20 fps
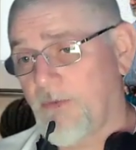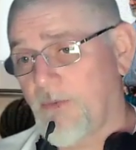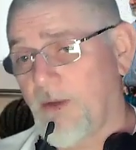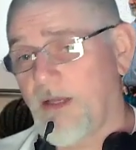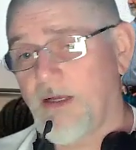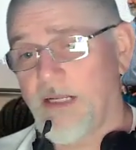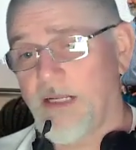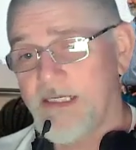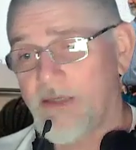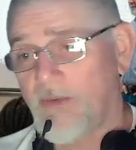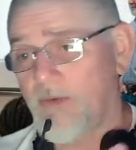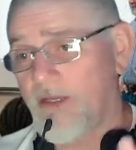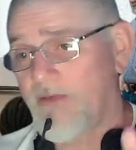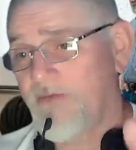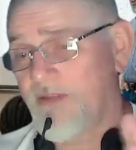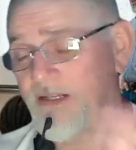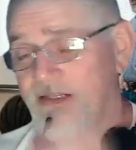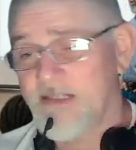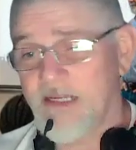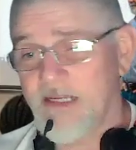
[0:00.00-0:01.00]
Well, it don't give
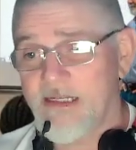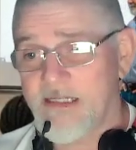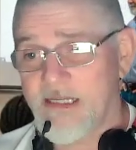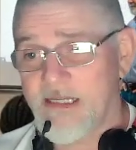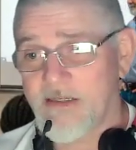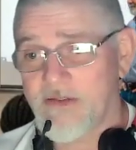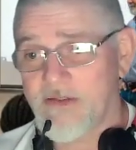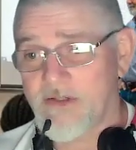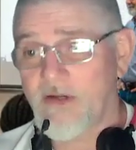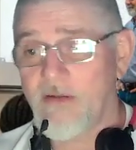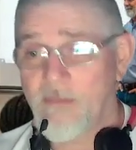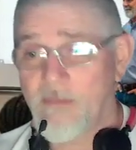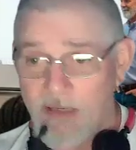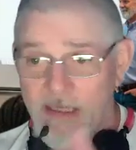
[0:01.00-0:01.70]
the details on it,